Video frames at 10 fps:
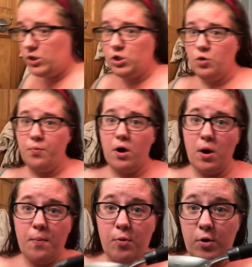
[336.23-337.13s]

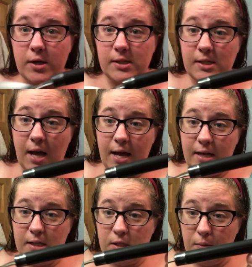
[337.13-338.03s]
super
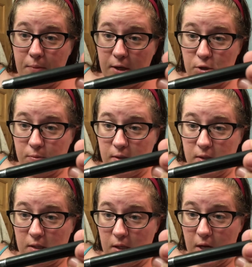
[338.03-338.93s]
precise
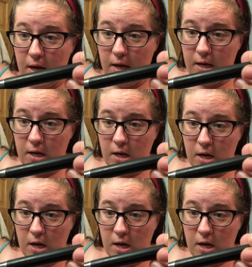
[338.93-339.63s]
measurements today